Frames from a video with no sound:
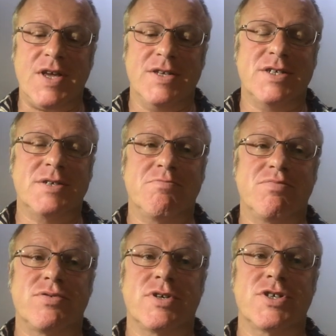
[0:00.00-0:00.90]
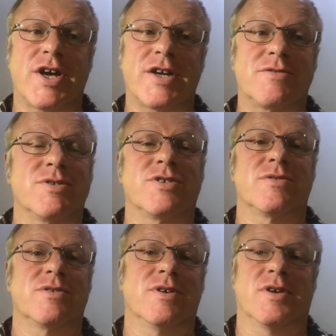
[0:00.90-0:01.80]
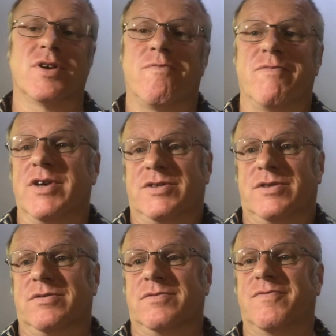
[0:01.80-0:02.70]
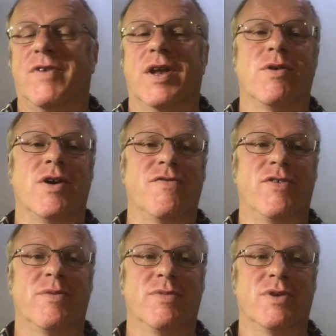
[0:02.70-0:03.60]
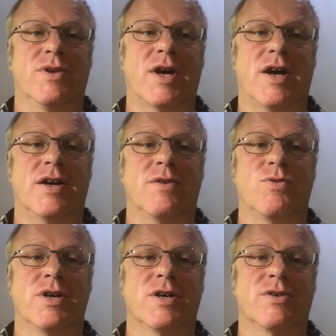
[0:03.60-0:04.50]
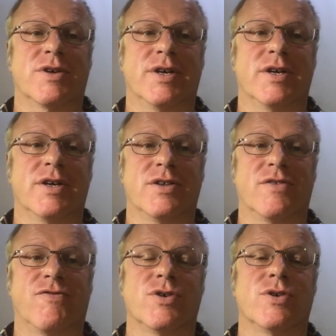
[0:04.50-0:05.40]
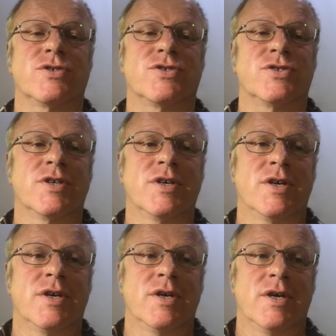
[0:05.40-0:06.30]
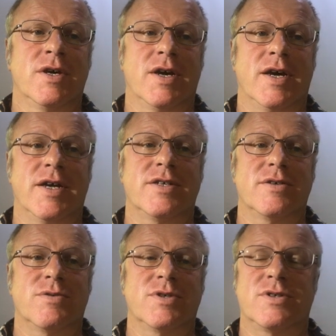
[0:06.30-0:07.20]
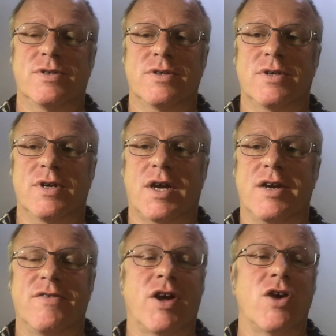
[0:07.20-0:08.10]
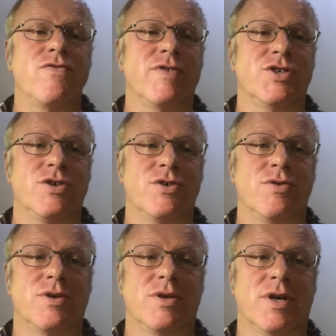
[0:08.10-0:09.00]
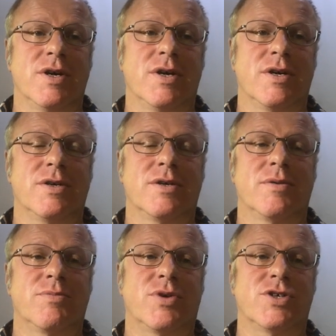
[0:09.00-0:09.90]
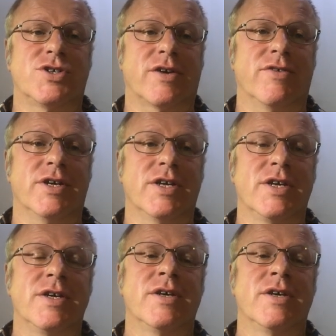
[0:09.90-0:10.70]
This project was an obvious follow-on from work looking at the forts, and was a kind of an overdue project really.